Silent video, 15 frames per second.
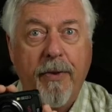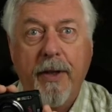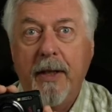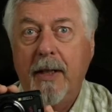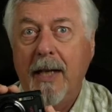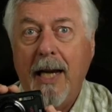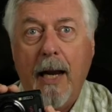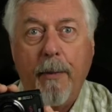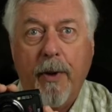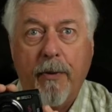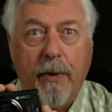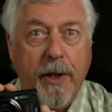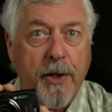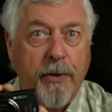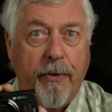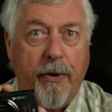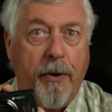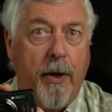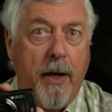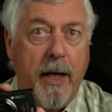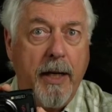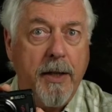the dynamic range of our
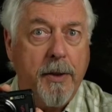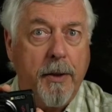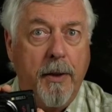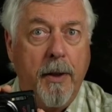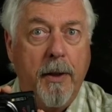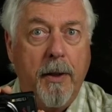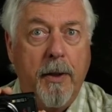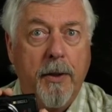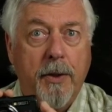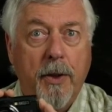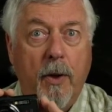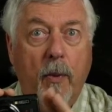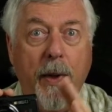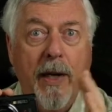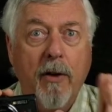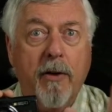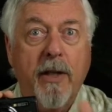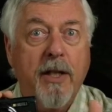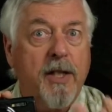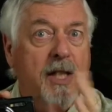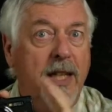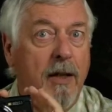eyes. So we look at
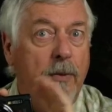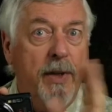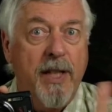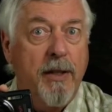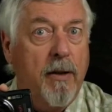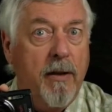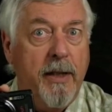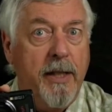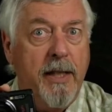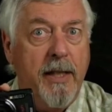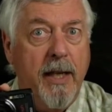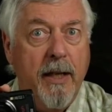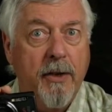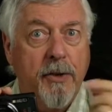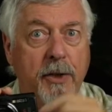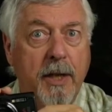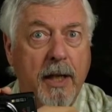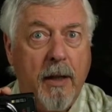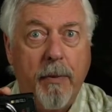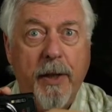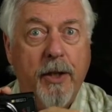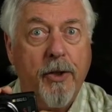a scene and we see all the details. You take
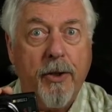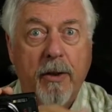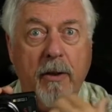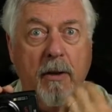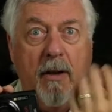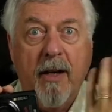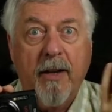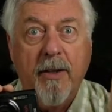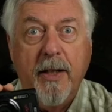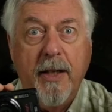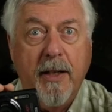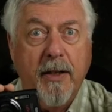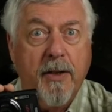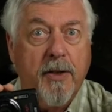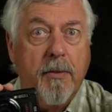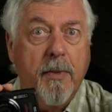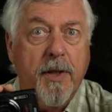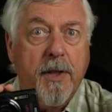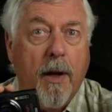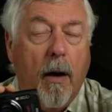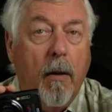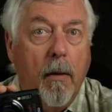a picture and a lot of the details are
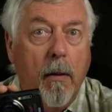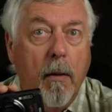missing.